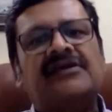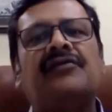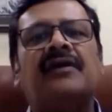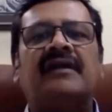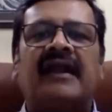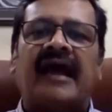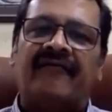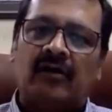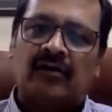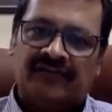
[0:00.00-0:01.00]
that you can derive
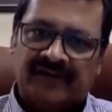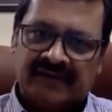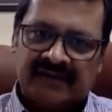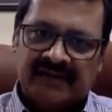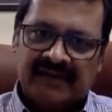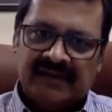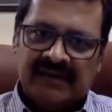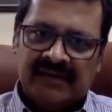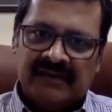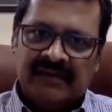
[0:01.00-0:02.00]
out of
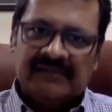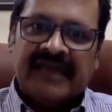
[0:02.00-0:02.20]
it.